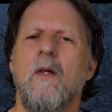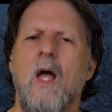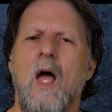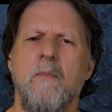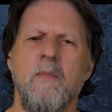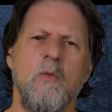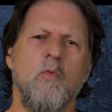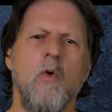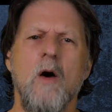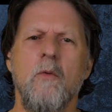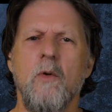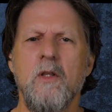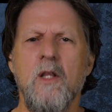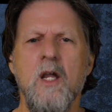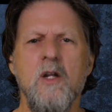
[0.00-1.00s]
I mean, what
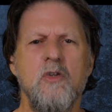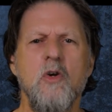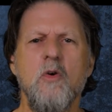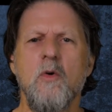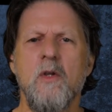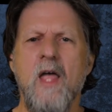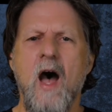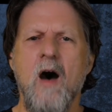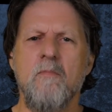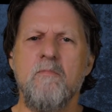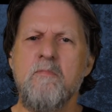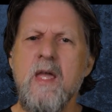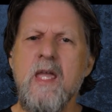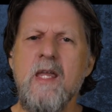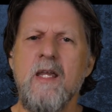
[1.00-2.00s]
would they do without
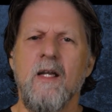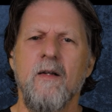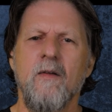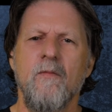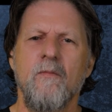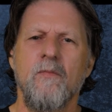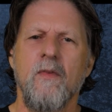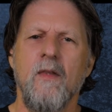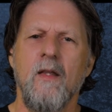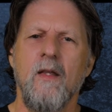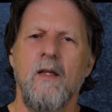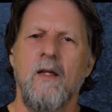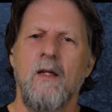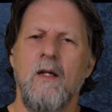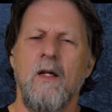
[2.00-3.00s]
me?
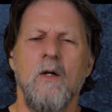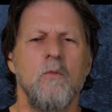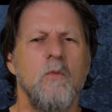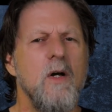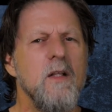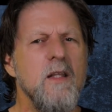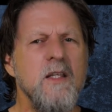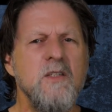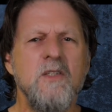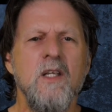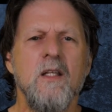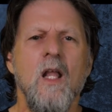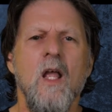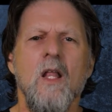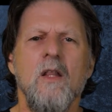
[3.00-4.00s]
Well,
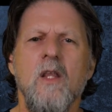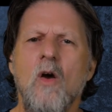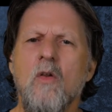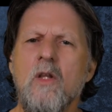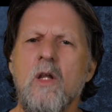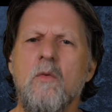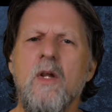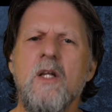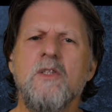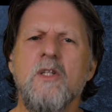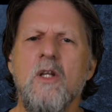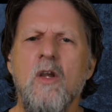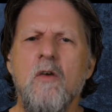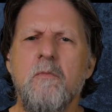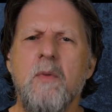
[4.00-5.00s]
listen, the only
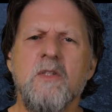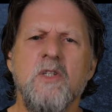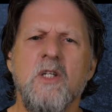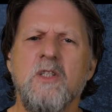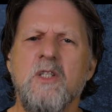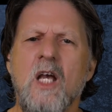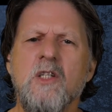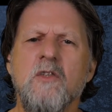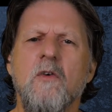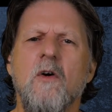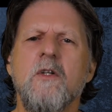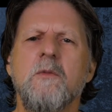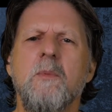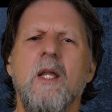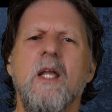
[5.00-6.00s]
reason you've been
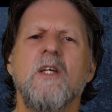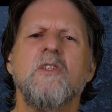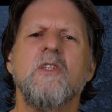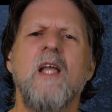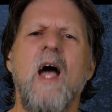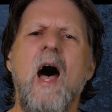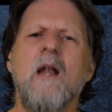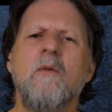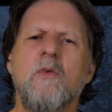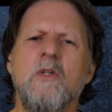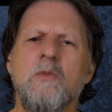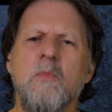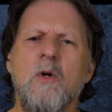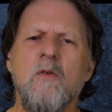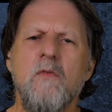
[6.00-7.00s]
successful is because God
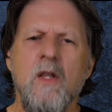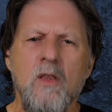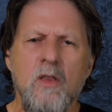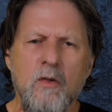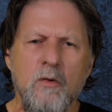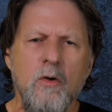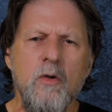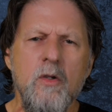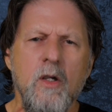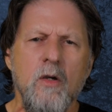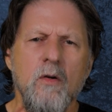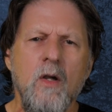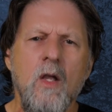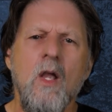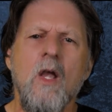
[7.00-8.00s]
was moving through
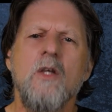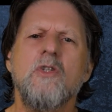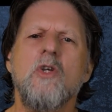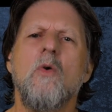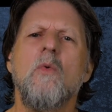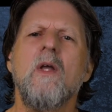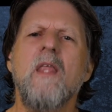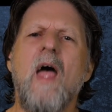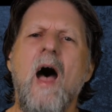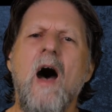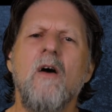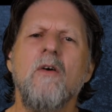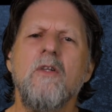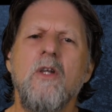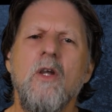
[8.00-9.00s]
you. So
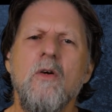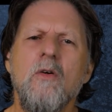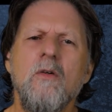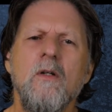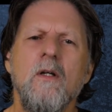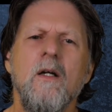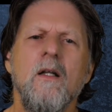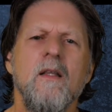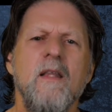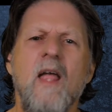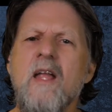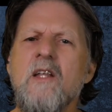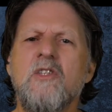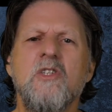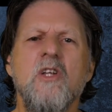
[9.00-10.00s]
without you,
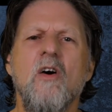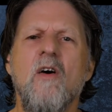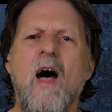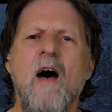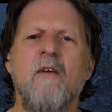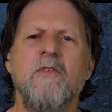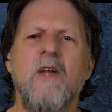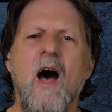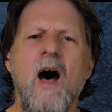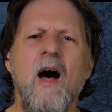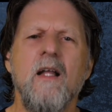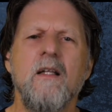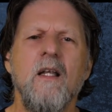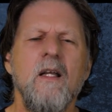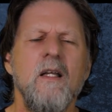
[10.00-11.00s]
they'd still have
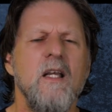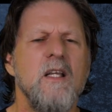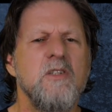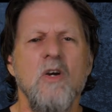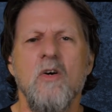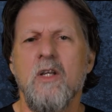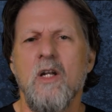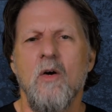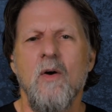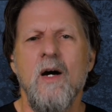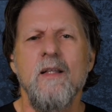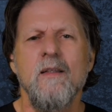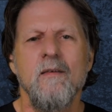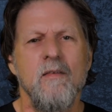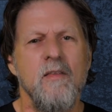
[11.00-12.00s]
God. And so, you know
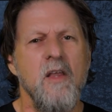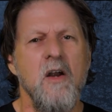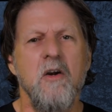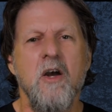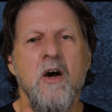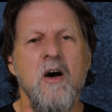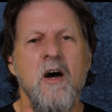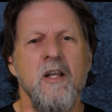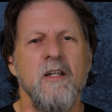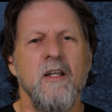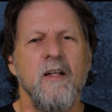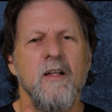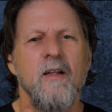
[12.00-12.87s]
what? They're good.